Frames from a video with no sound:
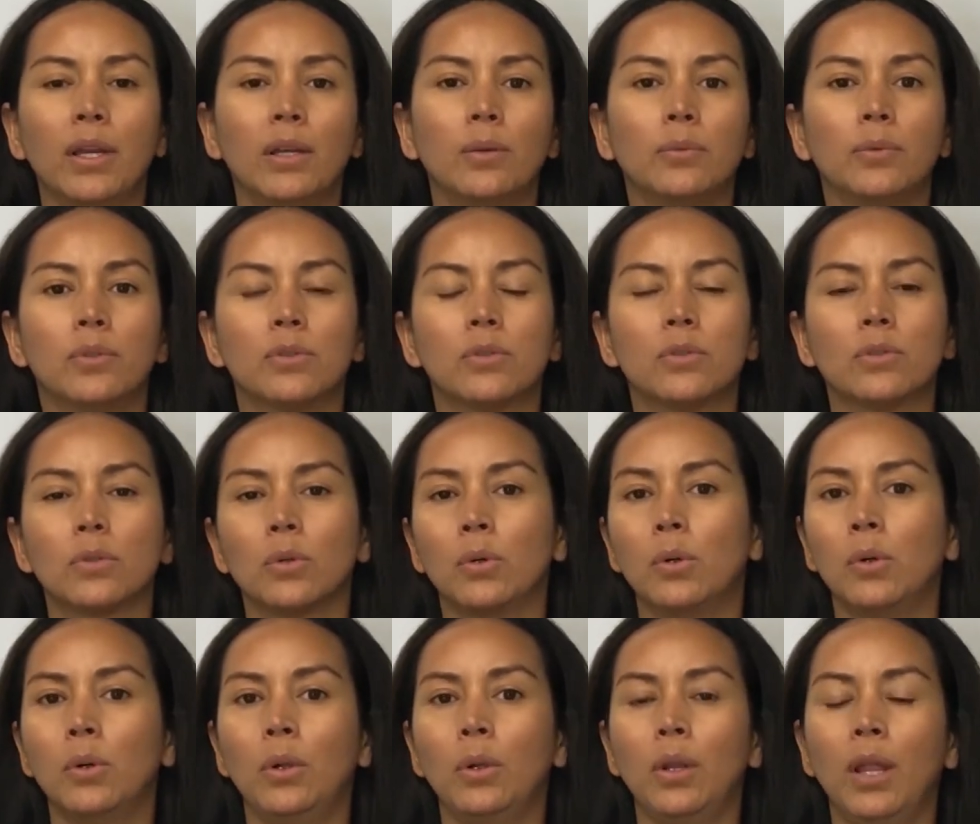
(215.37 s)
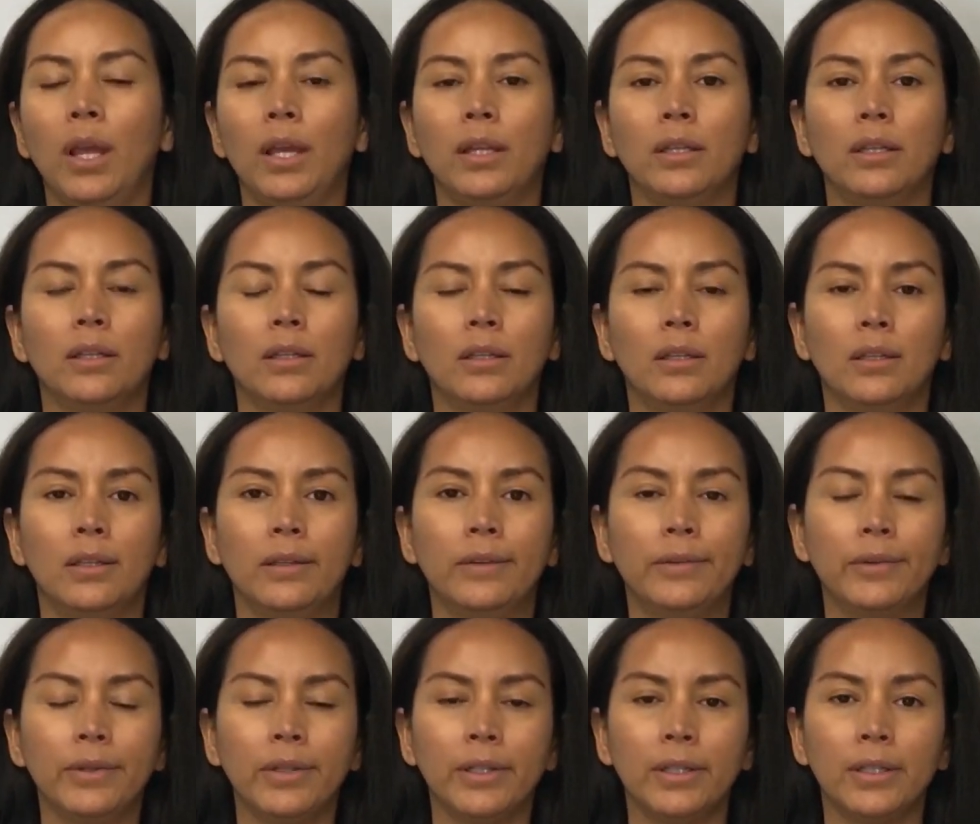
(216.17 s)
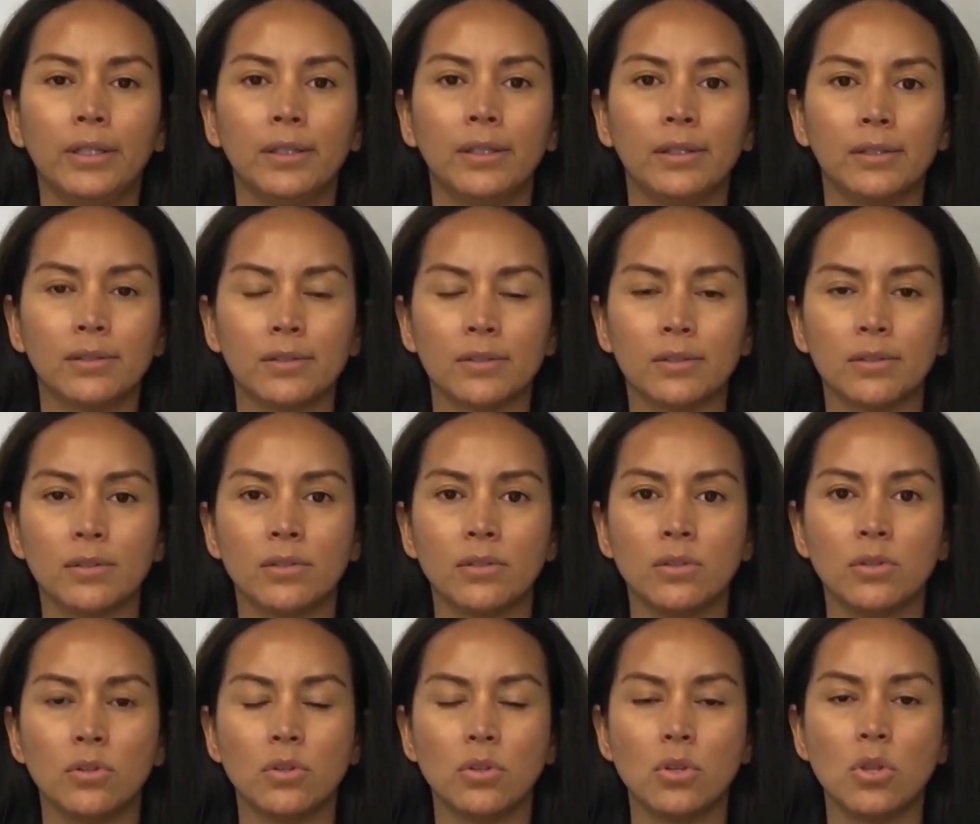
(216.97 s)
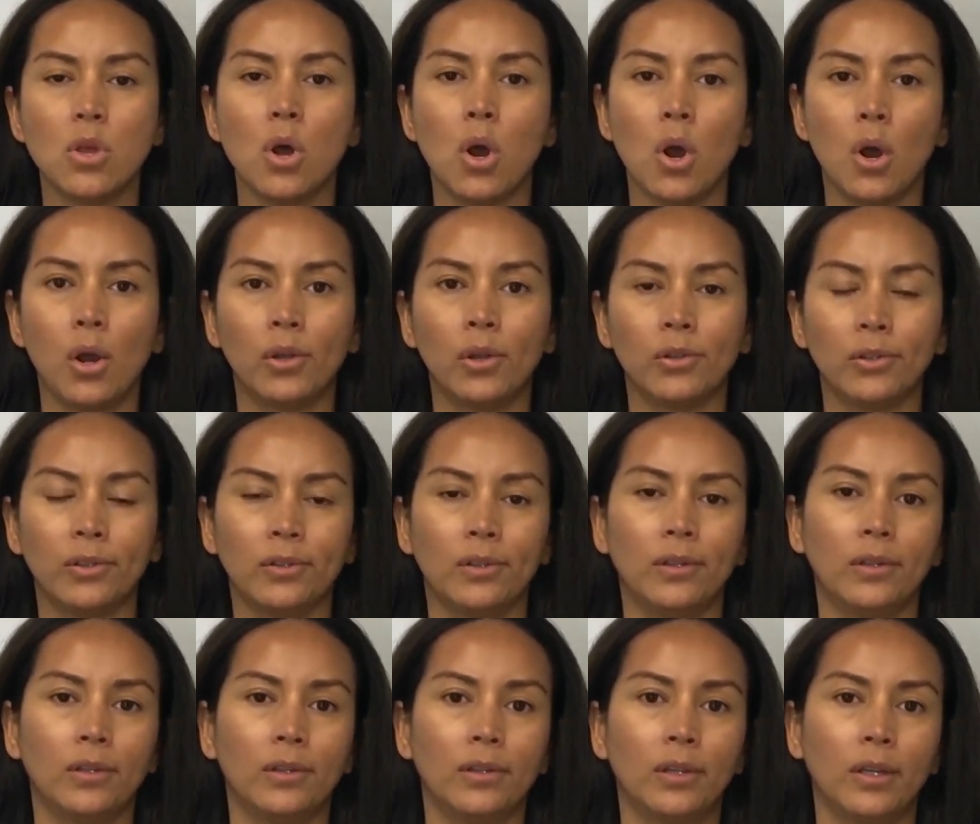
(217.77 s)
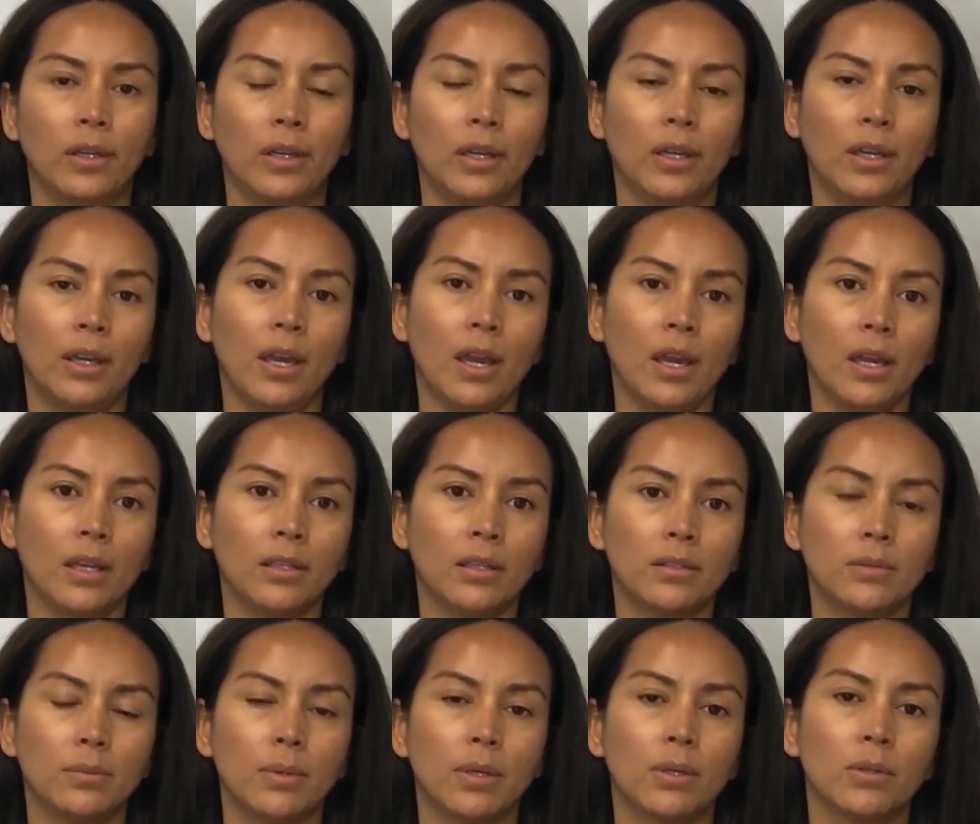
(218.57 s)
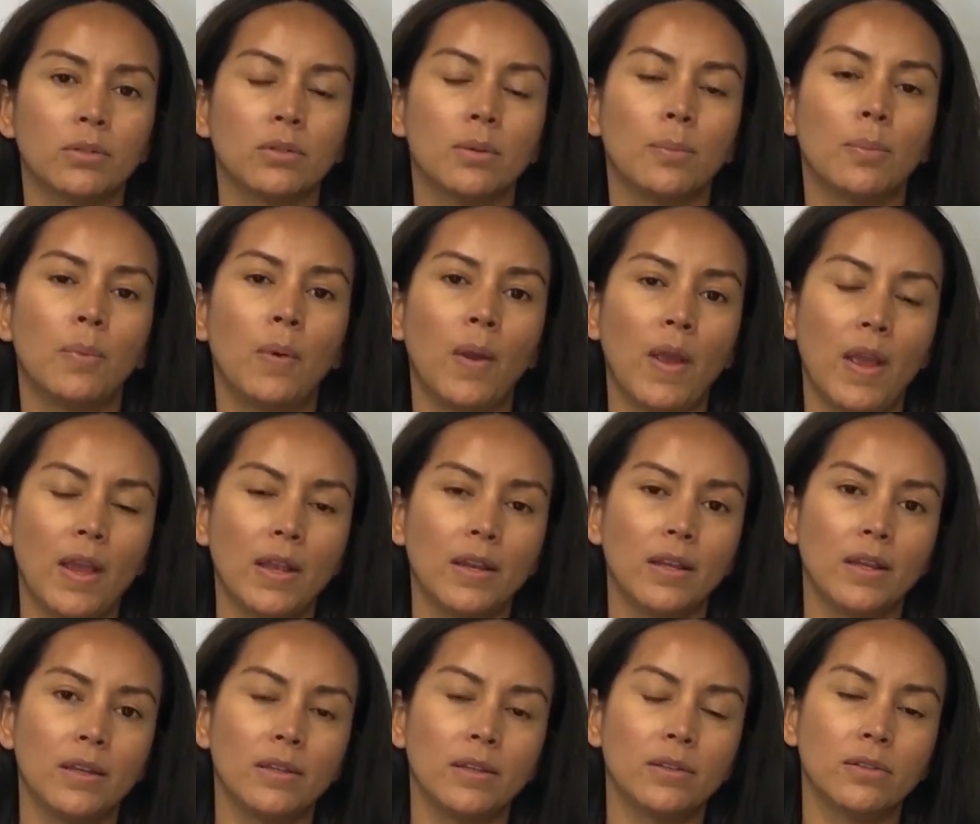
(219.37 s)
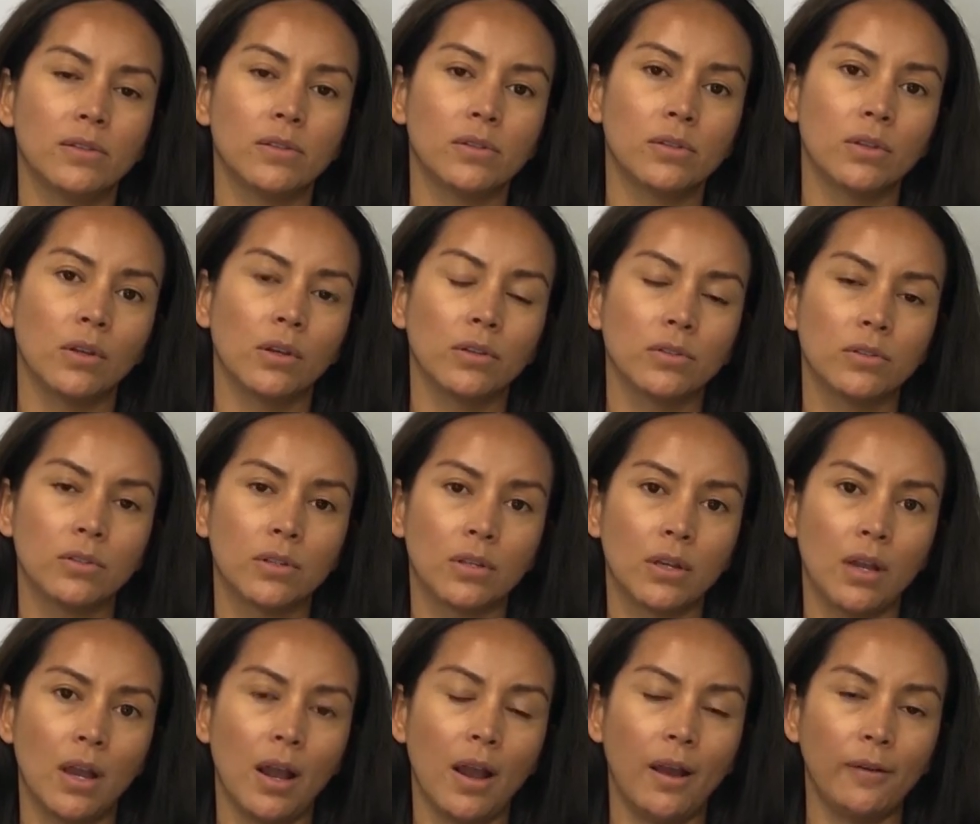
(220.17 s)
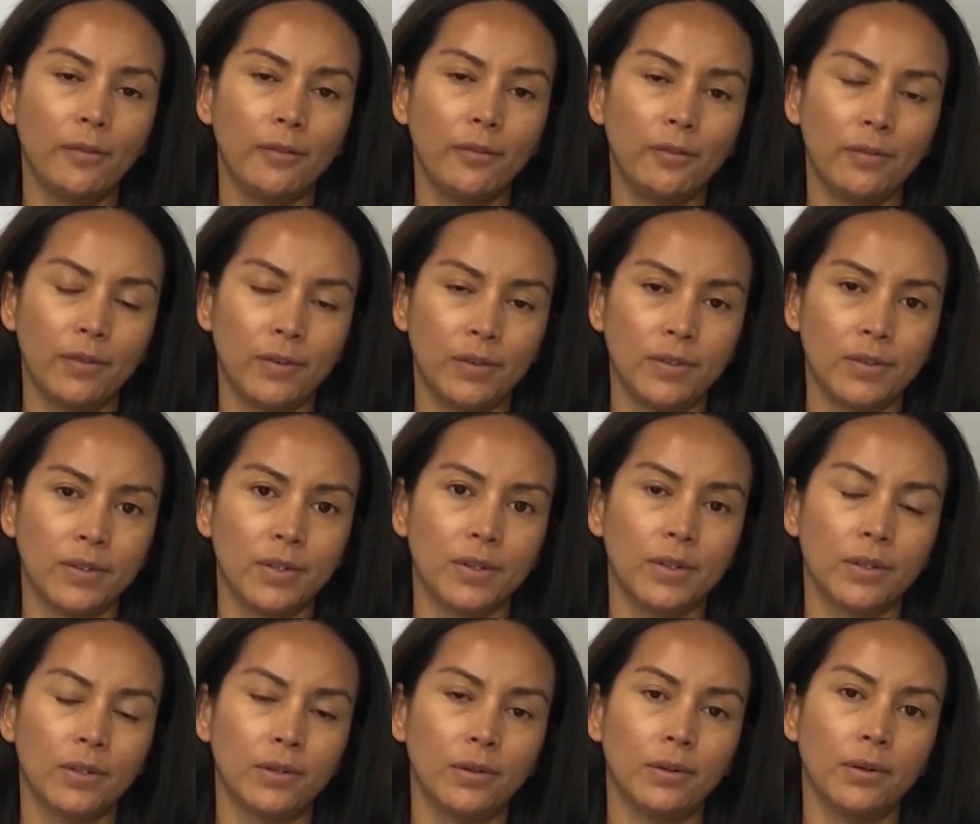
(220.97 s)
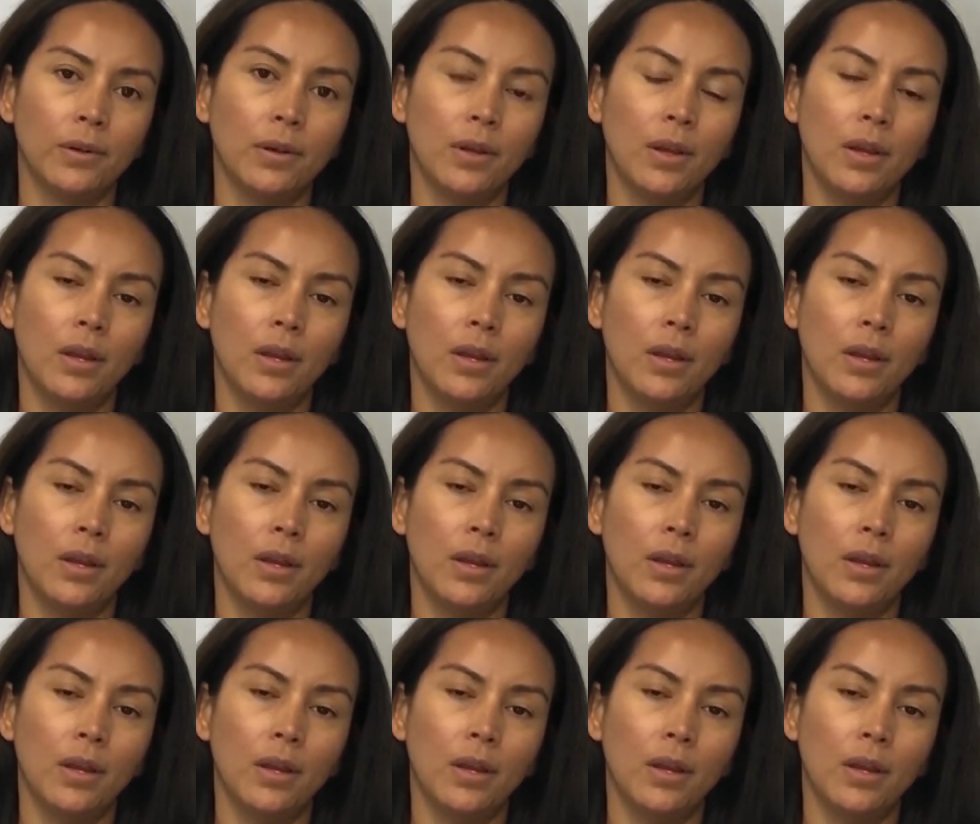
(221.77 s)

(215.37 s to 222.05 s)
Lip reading: with soul, and it really is not the case, because the brain is just a physical